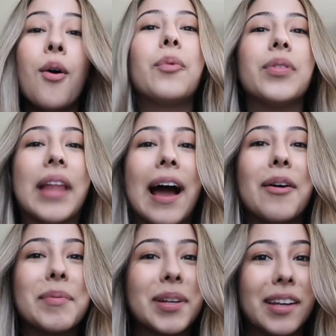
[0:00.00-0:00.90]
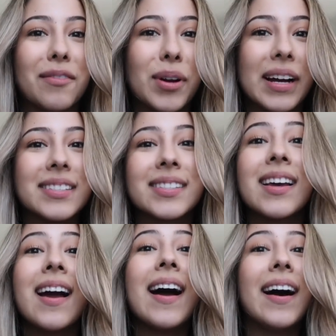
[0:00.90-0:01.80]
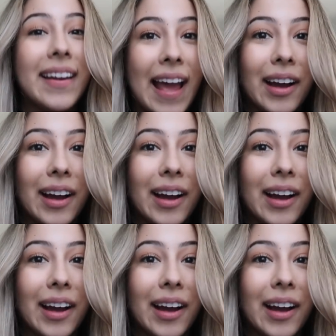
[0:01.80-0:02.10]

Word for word: Well, now I'm gonna give you guys an